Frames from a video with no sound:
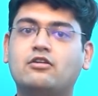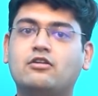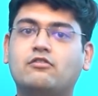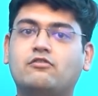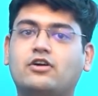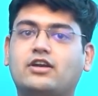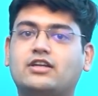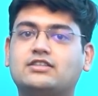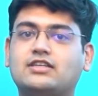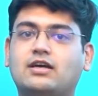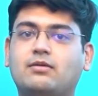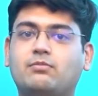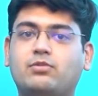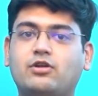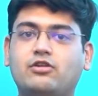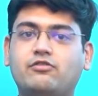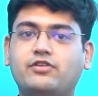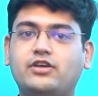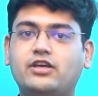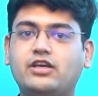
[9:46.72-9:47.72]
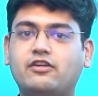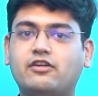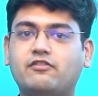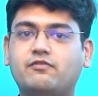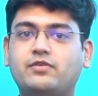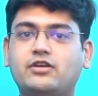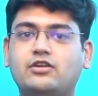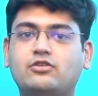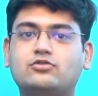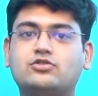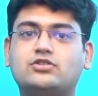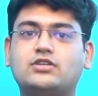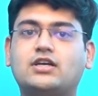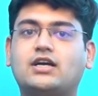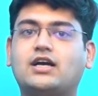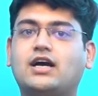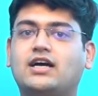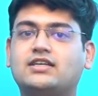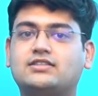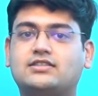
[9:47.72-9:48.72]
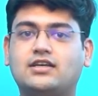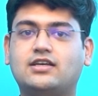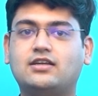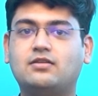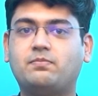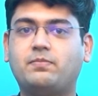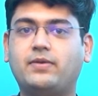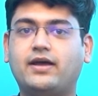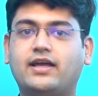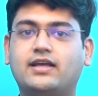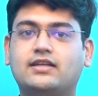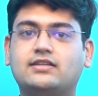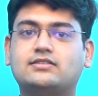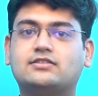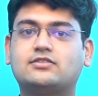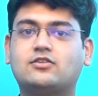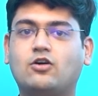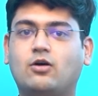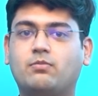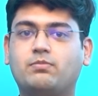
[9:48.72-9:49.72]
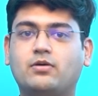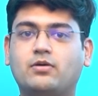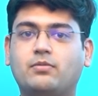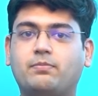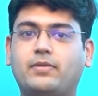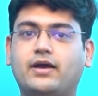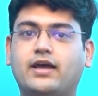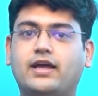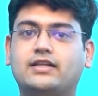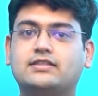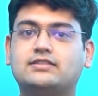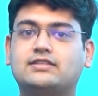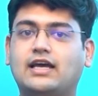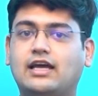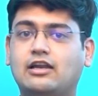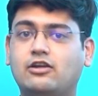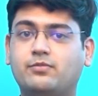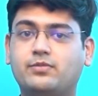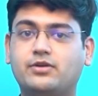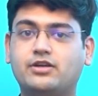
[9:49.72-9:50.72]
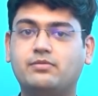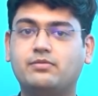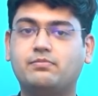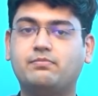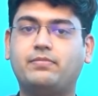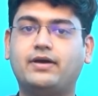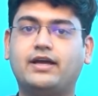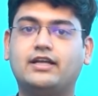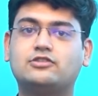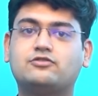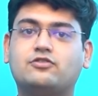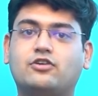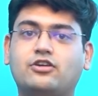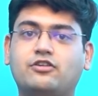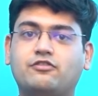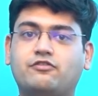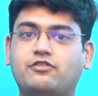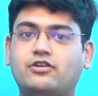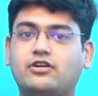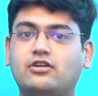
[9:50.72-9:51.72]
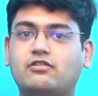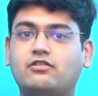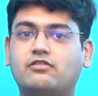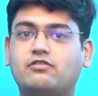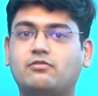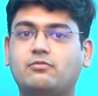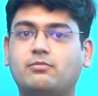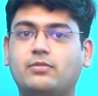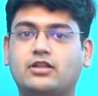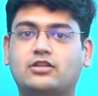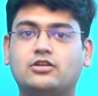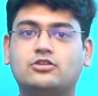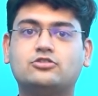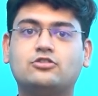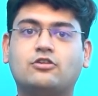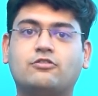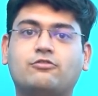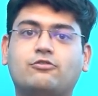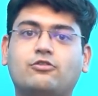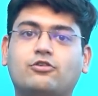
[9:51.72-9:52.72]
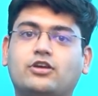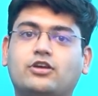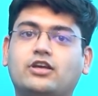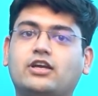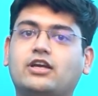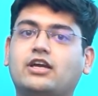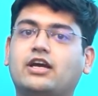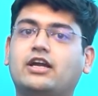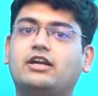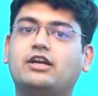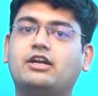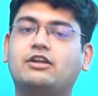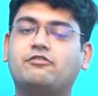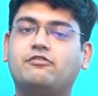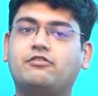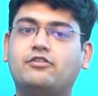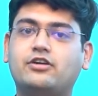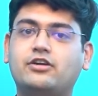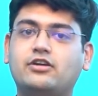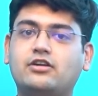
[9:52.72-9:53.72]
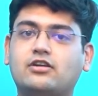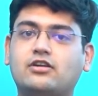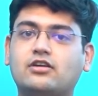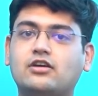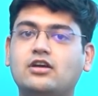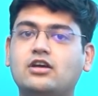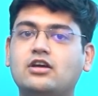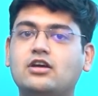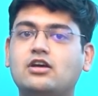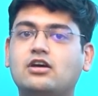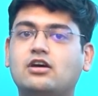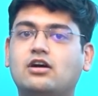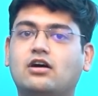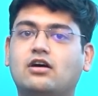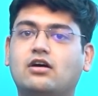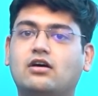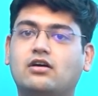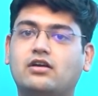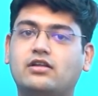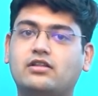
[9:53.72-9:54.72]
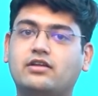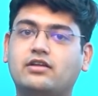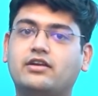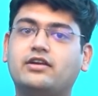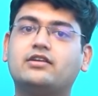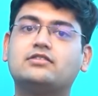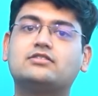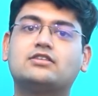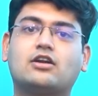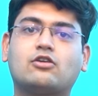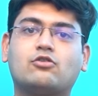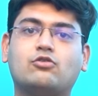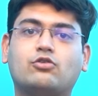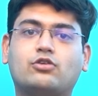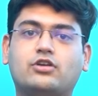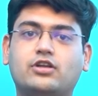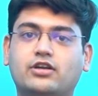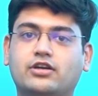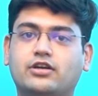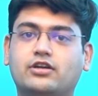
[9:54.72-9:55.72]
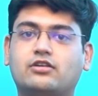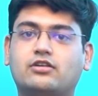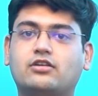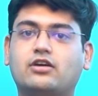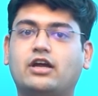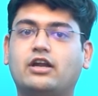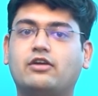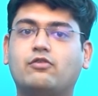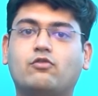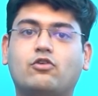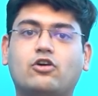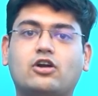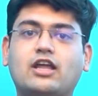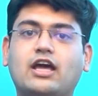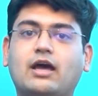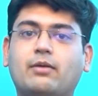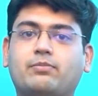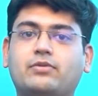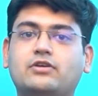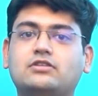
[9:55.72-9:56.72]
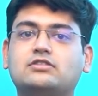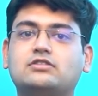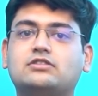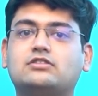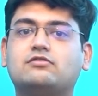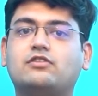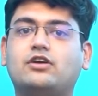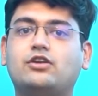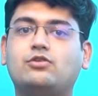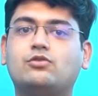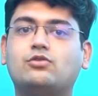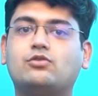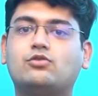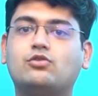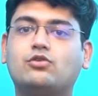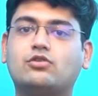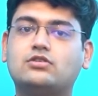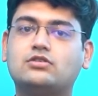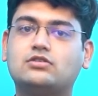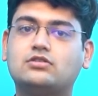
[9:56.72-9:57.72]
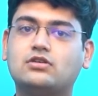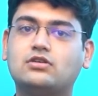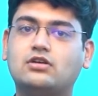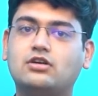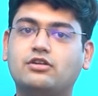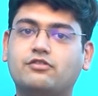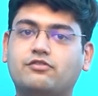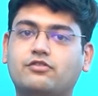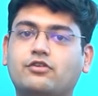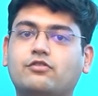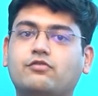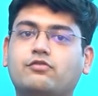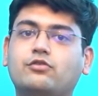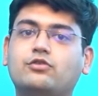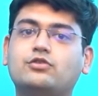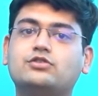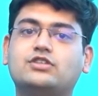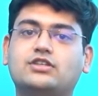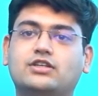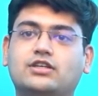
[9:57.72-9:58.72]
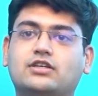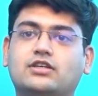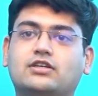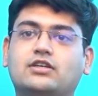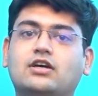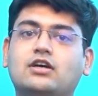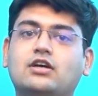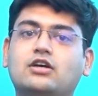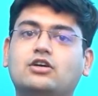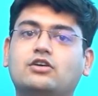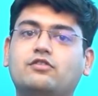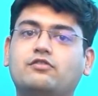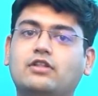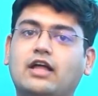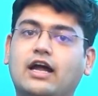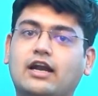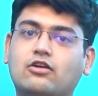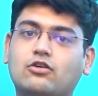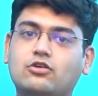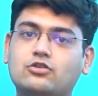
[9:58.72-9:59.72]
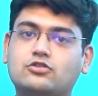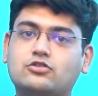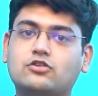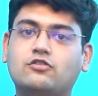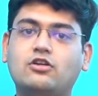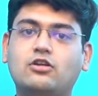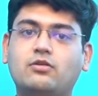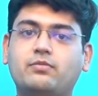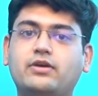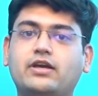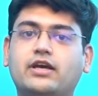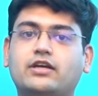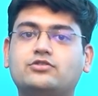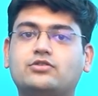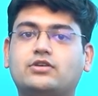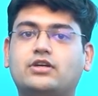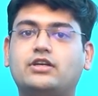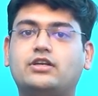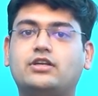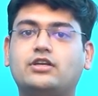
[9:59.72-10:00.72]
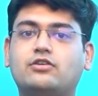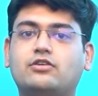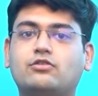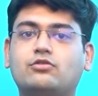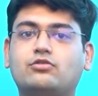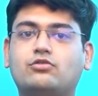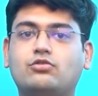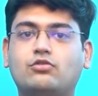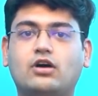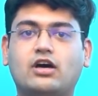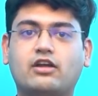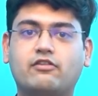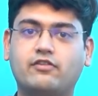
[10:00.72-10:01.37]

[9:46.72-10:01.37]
For example, we have been using cast iron pans, copper pans, aluminum pans for different methods of cooking, and different ingredients are cooked in it. And what happens when you cook different foods in it? that also will be educating you through our